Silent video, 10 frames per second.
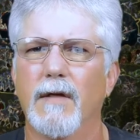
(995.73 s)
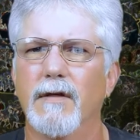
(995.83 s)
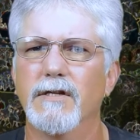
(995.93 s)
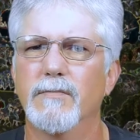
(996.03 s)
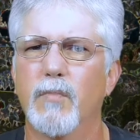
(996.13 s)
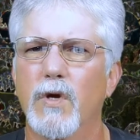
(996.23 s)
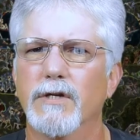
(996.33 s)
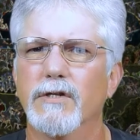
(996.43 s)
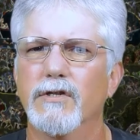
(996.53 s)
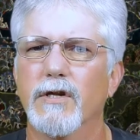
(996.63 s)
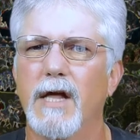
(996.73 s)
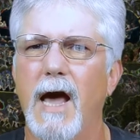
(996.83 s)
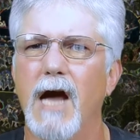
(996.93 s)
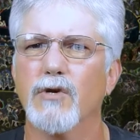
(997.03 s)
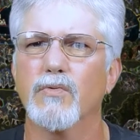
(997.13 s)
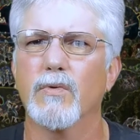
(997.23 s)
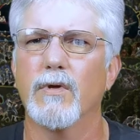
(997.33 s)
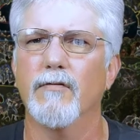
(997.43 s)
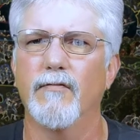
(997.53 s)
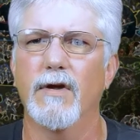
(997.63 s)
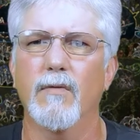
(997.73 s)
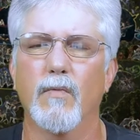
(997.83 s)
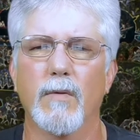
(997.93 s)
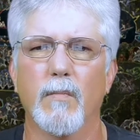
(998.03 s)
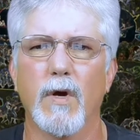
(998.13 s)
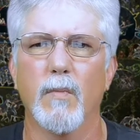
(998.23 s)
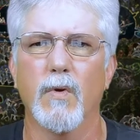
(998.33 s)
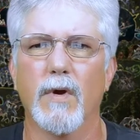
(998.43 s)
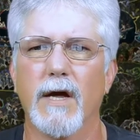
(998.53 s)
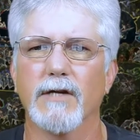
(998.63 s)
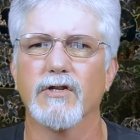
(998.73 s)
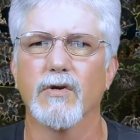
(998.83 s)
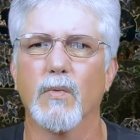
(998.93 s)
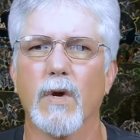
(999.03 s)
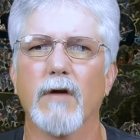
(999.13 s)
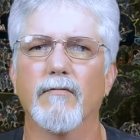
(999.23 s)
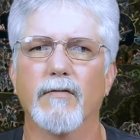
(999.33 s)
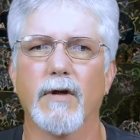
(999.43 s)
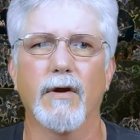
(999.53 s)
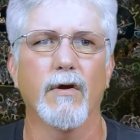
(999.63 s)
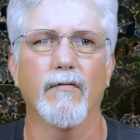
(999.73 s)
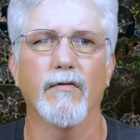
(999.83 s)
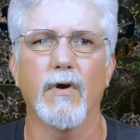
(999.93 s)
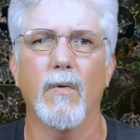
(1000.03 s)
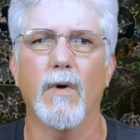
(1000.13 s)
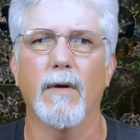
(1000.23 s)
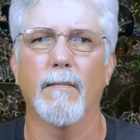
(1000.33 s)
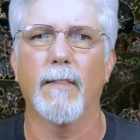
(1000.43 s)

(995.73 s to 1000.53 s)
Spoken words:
This brings us to the actual event remembered as the Great Flood of Noah.